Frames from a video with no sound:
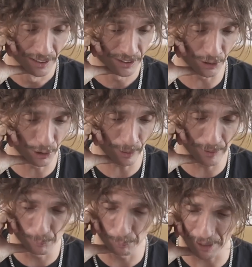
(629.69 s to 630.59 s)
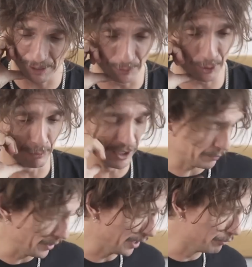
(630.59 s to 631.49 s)
It's got a great backing vocal
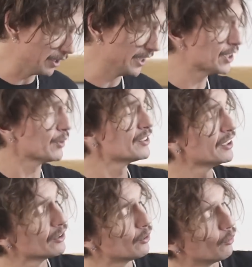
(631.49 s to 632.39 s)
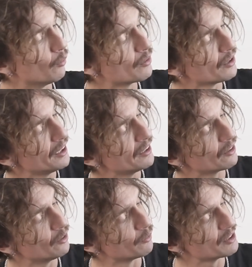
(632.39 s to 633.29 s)
arrangement and a really interesting chord in the
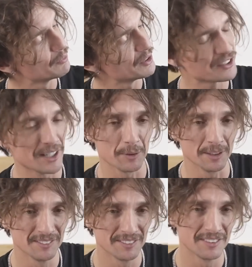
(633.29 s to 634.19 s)
chorus, which is that one,